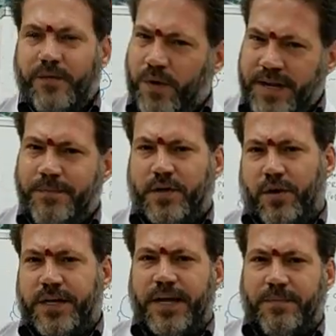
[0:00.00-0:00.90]
What I am
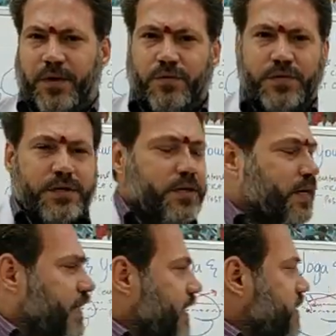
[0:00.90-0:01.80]
talking about
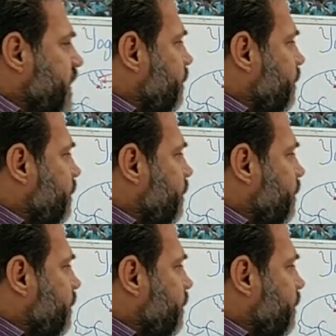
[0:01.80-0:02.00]
is